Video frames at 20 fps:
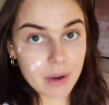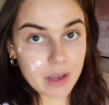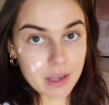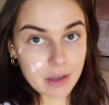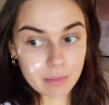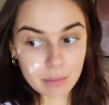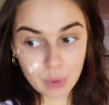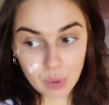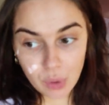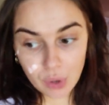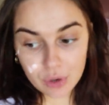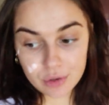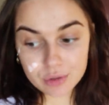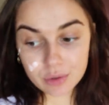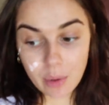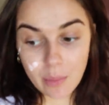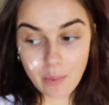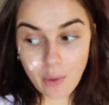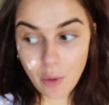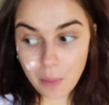my computer,
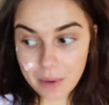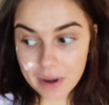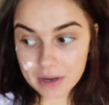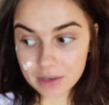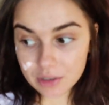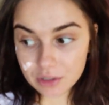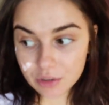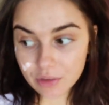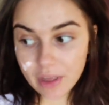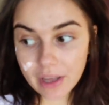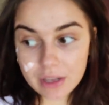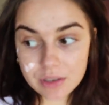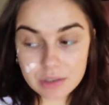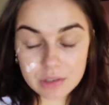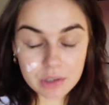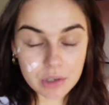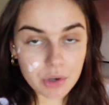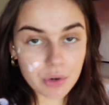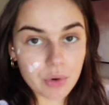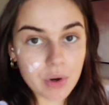so I'm hoping to do that
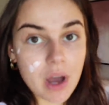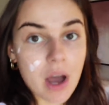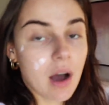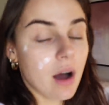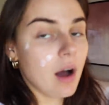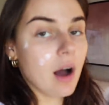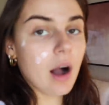soon.